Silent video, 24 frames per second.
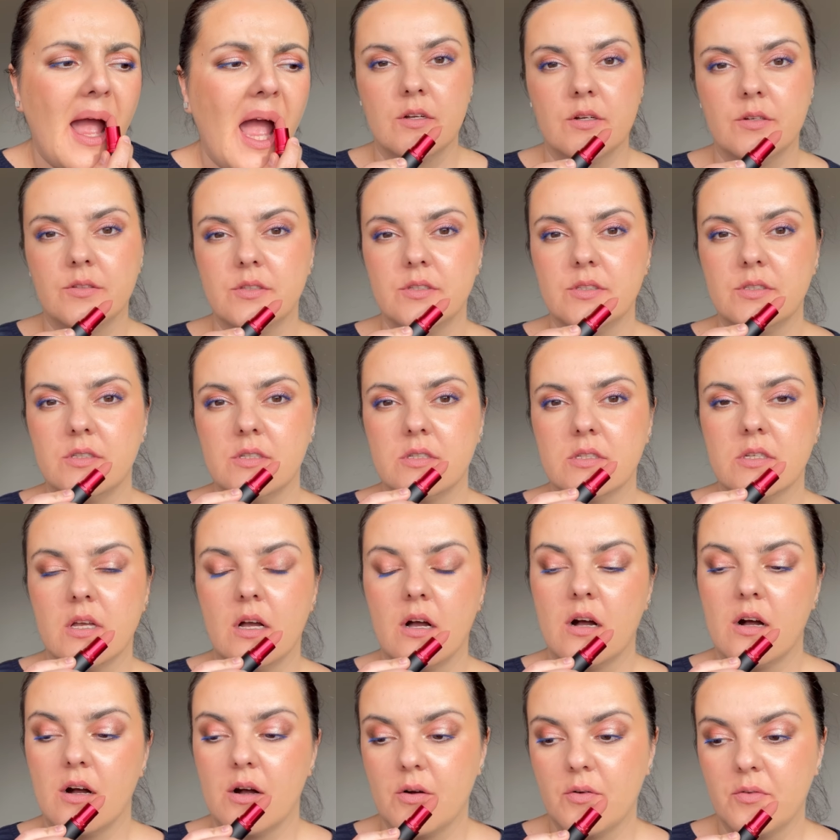This is
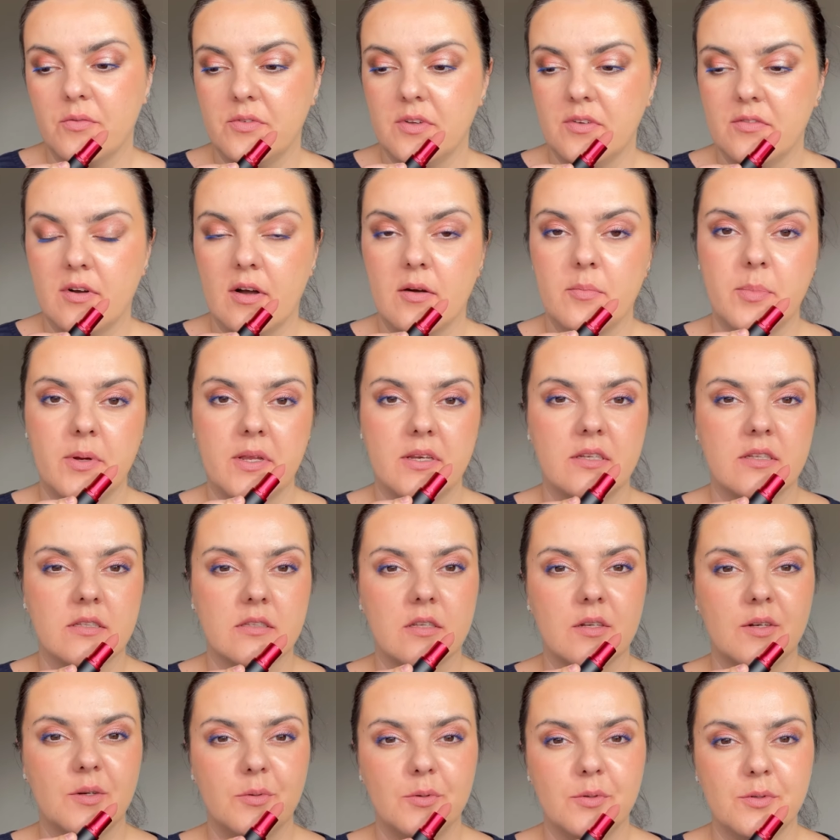how Viva
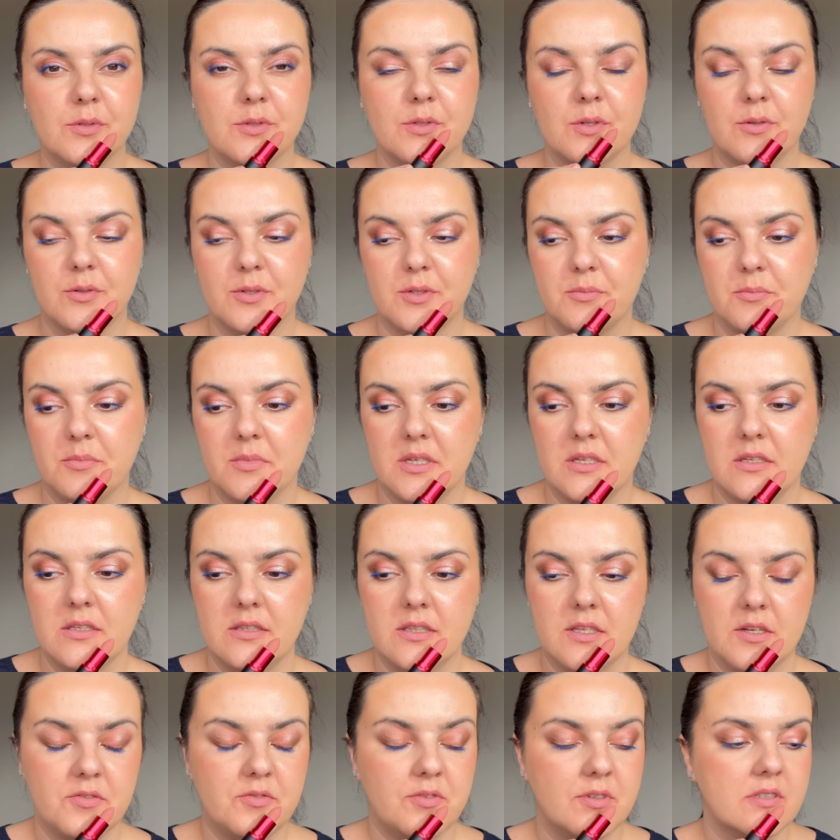Planet looks on me.
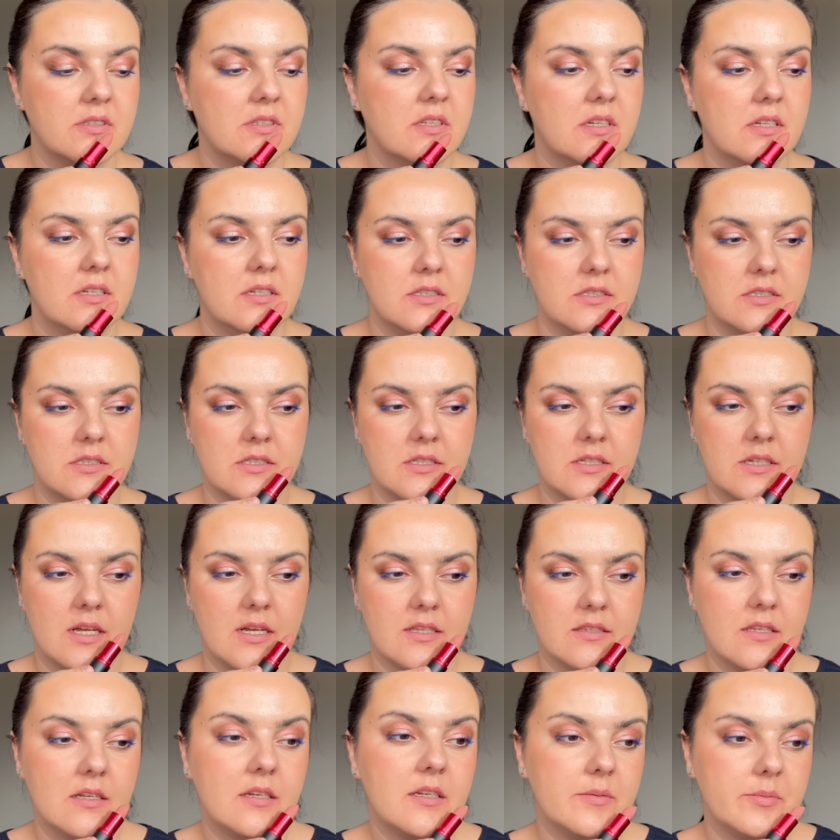Definitely it's
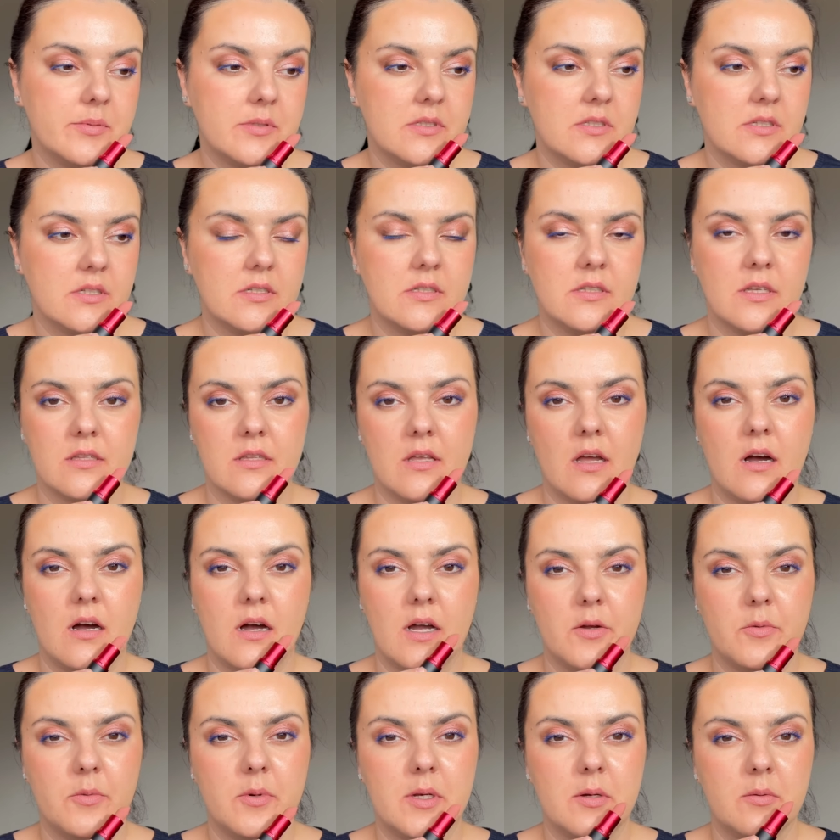not a lipstick that
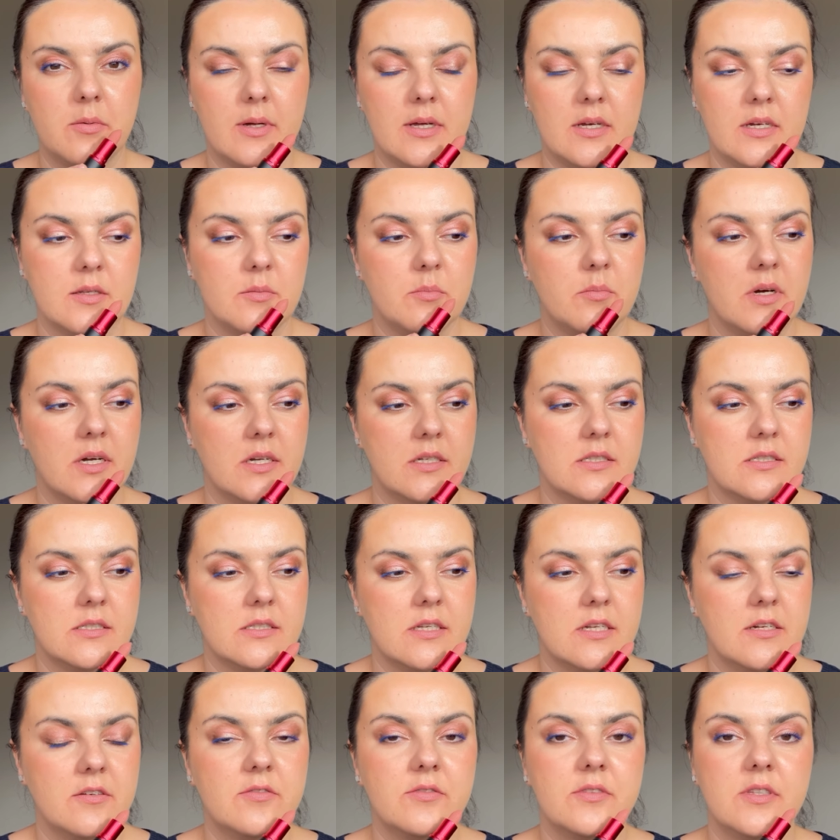I will wear it by
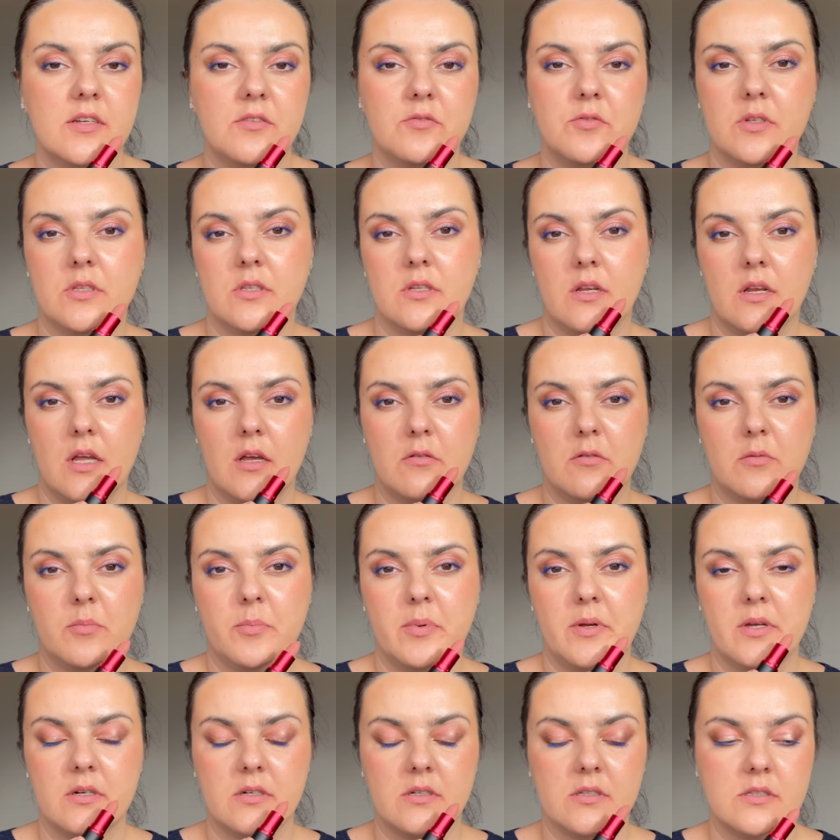itself. Definitely I will
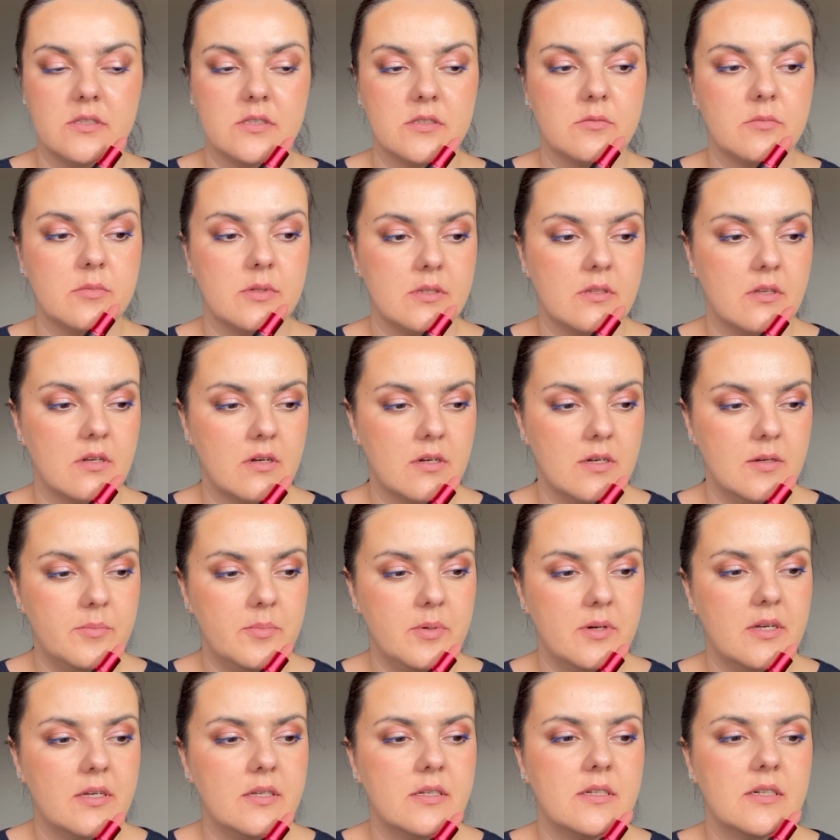pair this with a lip
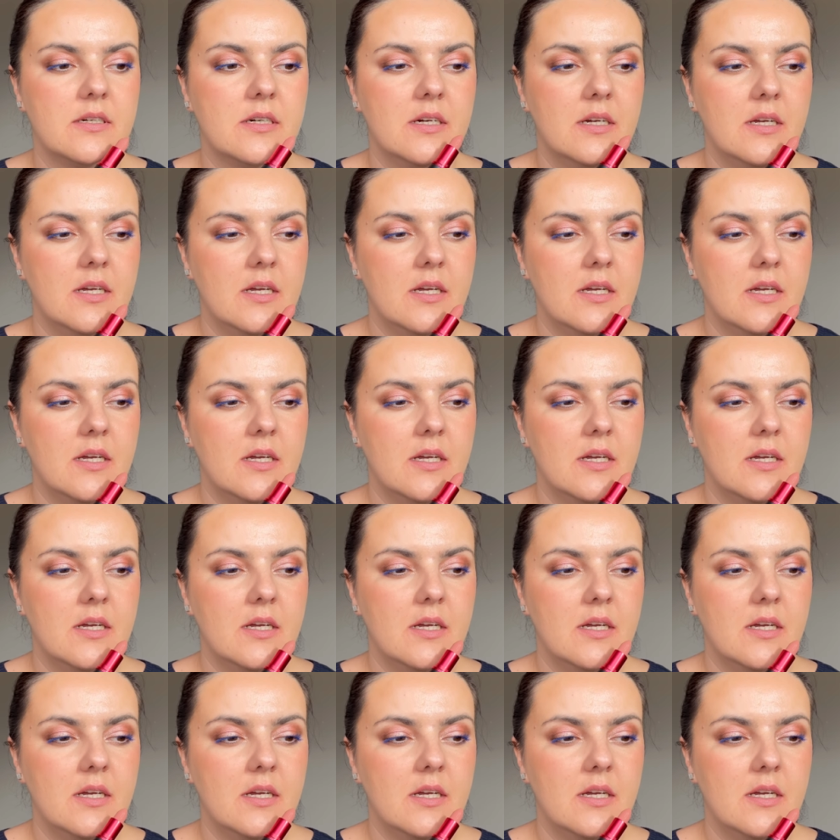liner.